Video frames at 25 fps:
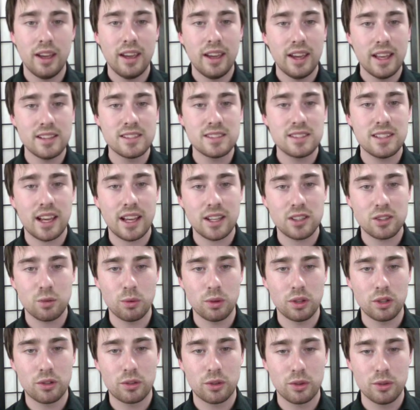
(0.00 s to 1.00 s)
and start to
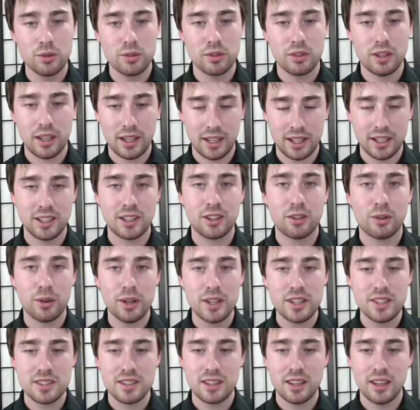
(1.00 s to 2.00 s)

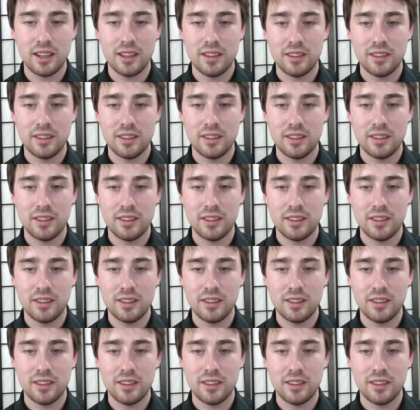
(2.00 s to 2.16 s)
increase